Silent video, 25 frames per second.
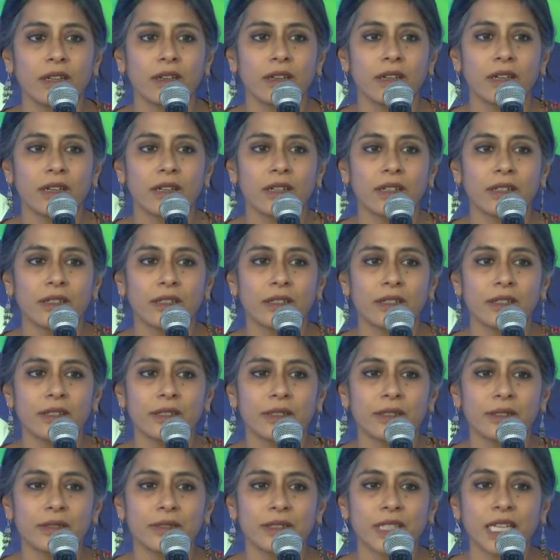uh,
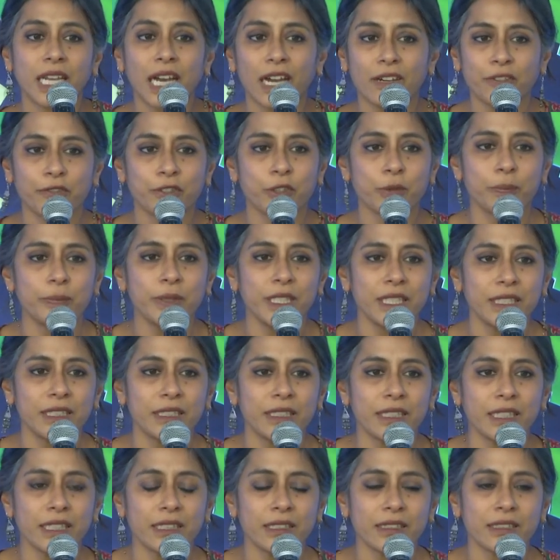they have to
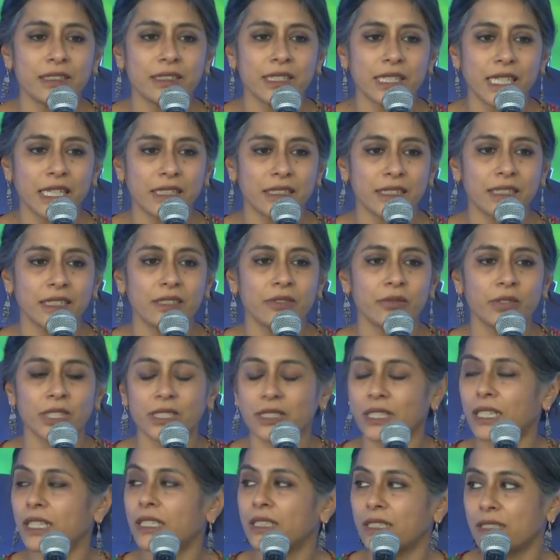be in a setting
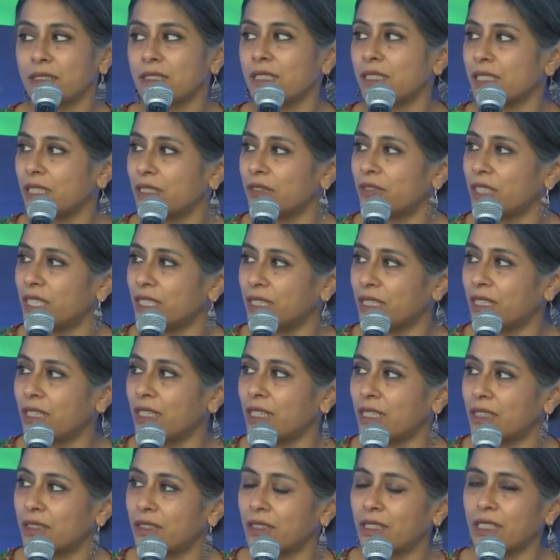which I can see very
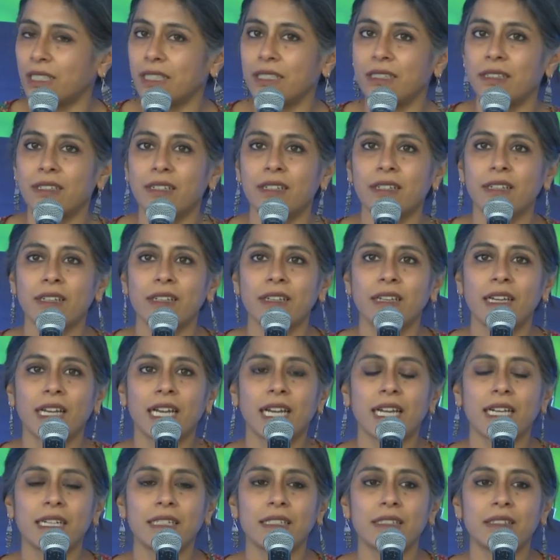clearly.
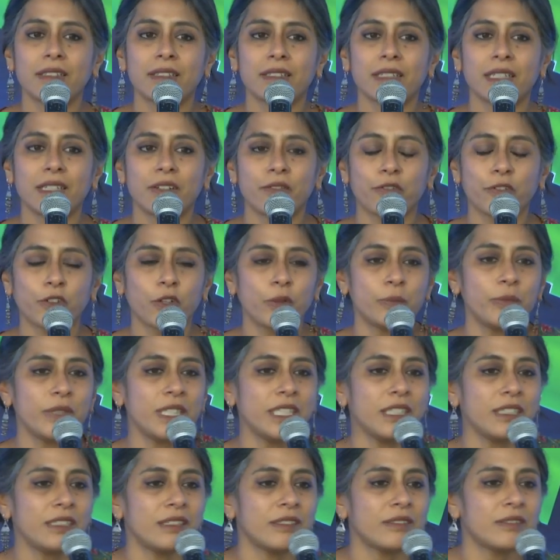And for
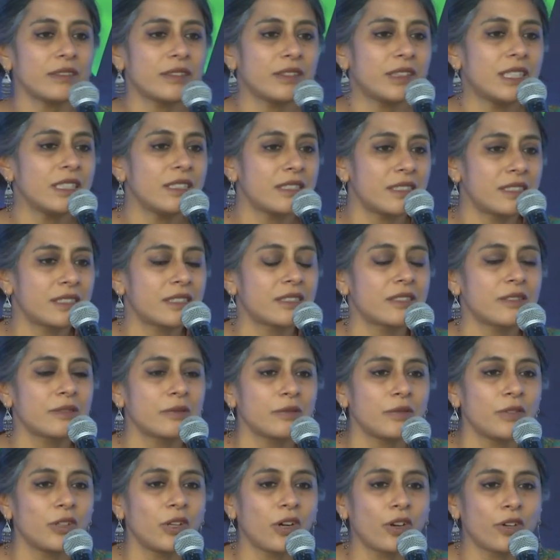me, this
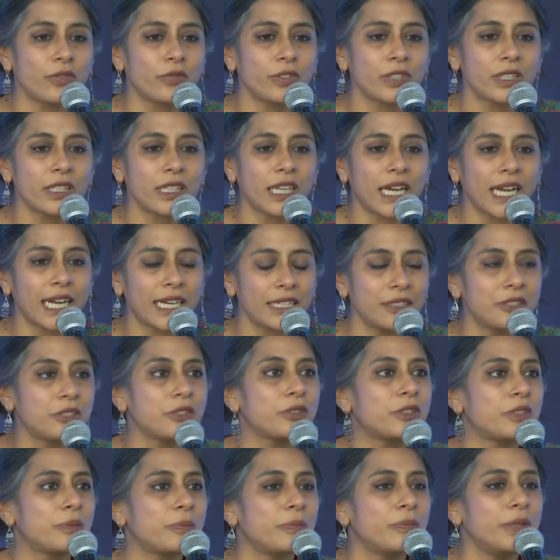novel had
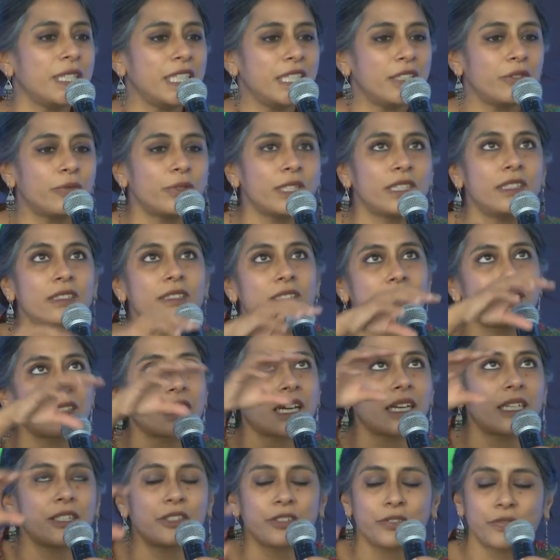to be within
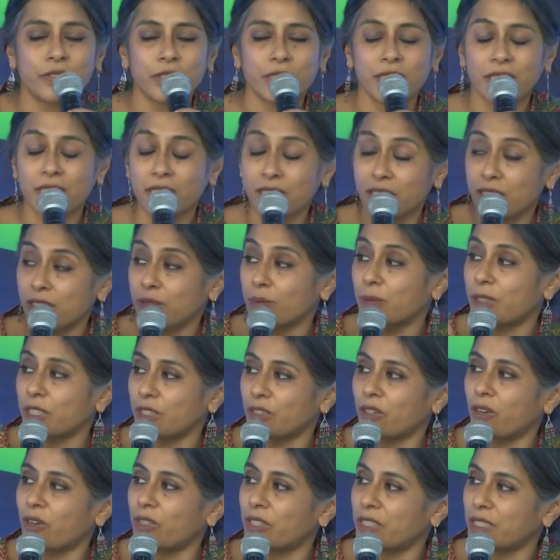sight of the hills, but
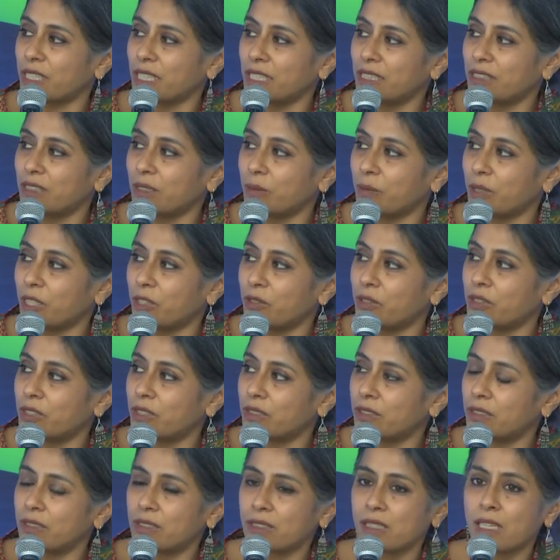not in the
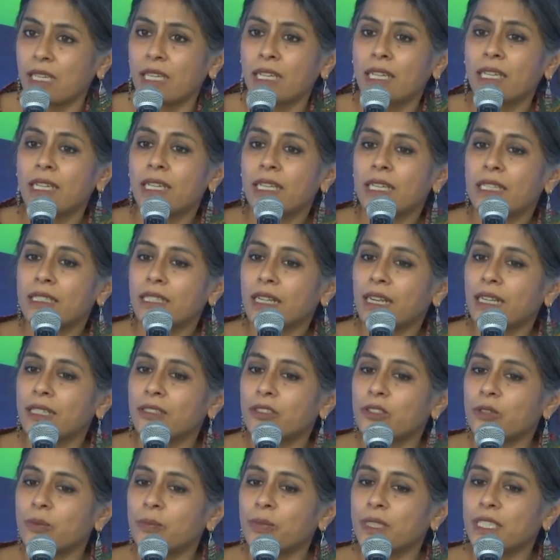mountains. It
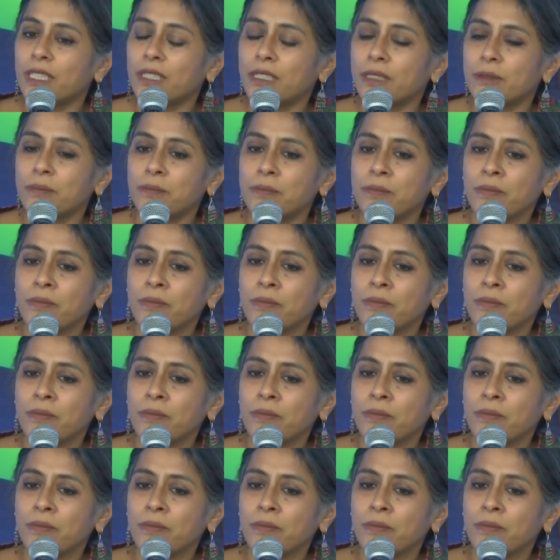had to be